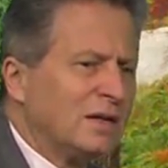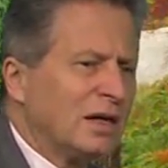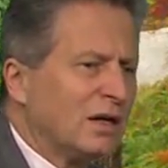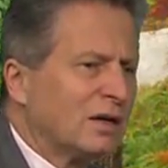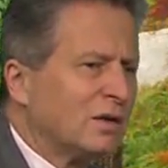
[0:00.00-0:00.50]

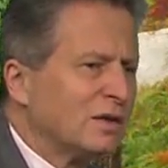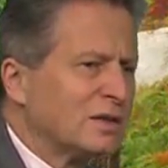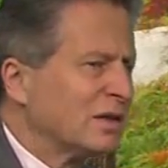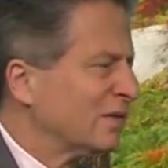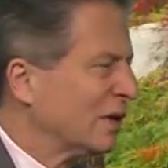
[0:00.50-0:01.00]

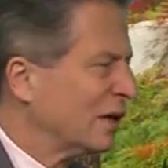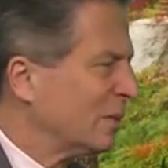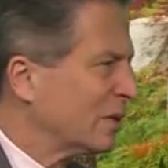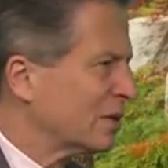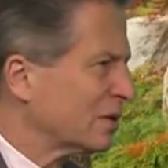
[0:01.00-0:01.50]
terrorist
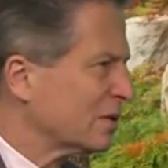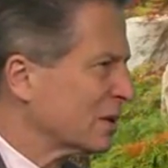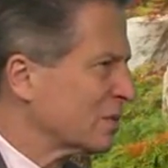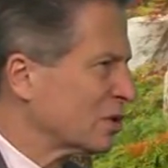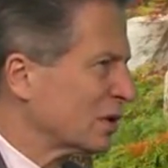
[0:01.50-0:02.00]
environment or
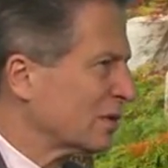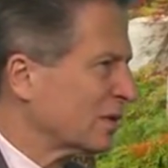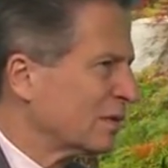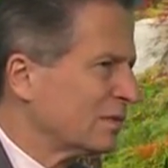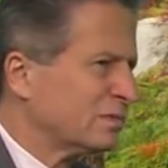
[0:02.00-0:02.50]
some sort of
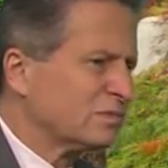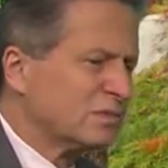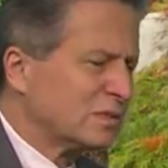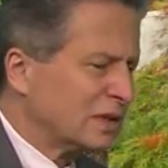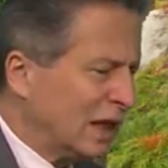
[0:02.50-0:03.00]
a
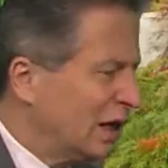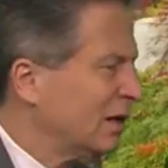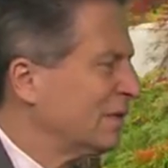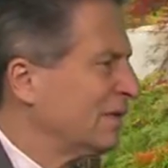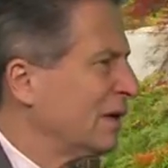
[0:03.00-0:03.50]

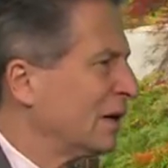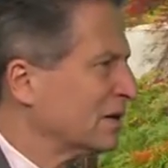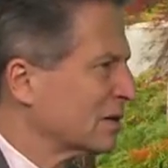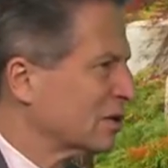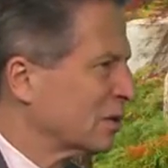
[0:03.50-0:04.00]
terrifying
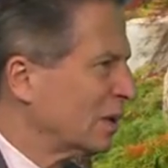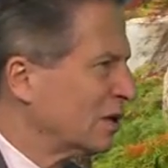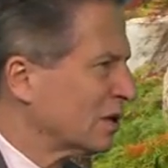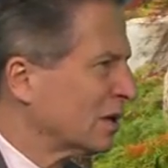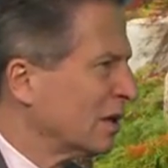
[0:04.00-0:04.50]

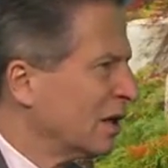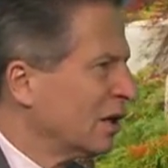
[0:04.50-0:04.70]
situation,